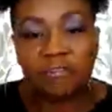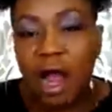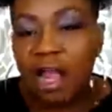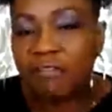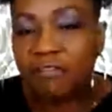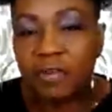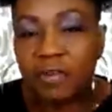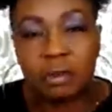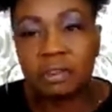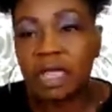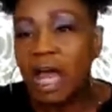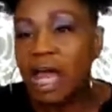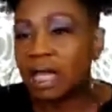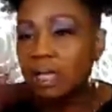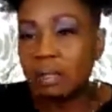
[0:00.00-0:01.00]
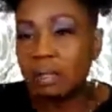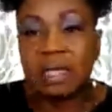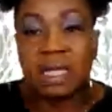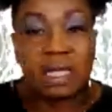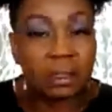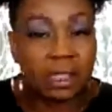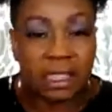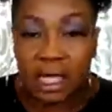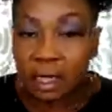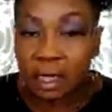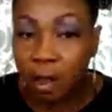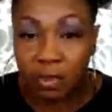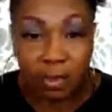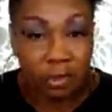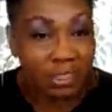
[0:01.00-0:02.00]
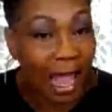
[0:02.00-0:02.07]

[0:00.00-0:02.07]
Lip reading: fast foods, any fried foods,